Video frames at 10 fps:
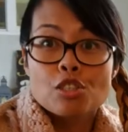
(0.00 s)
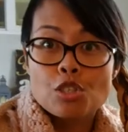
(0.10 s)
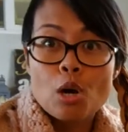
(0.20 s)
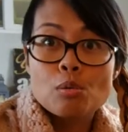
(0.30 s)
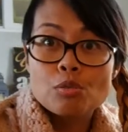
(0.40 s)

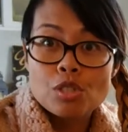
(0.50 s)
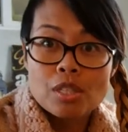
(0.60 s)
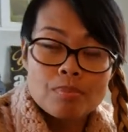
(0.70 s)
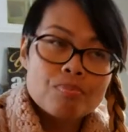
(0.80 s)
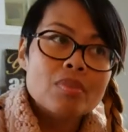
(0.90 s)

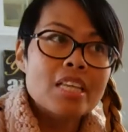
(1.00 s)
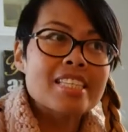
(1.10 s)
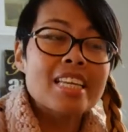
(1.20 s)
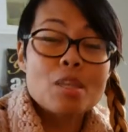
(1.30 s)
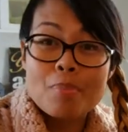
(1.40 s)
Don't,
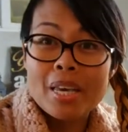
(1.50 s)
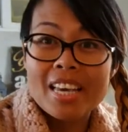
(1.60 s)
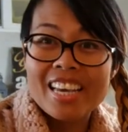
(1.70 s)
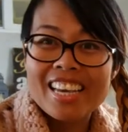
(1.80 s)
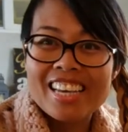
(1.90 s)
let's get the
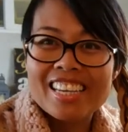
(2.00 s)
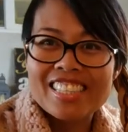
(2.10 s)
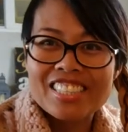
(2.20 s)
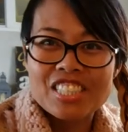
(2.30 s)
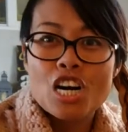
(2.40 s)

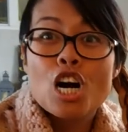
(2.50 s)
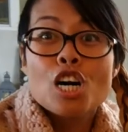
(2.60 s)
pitch.